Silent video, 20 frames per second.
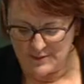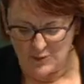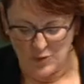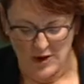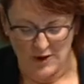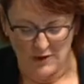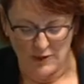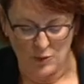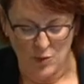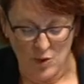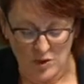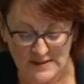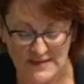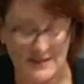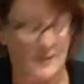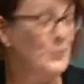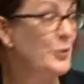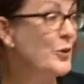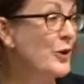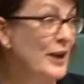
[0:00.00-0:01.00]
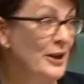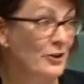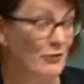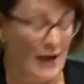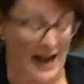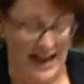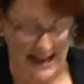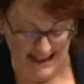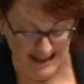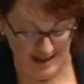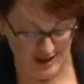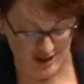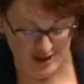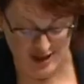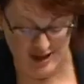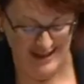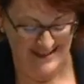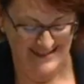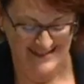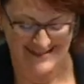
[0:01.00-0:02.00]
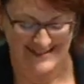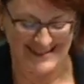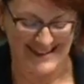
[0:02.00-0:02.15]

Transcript: where it wasn't prearranged,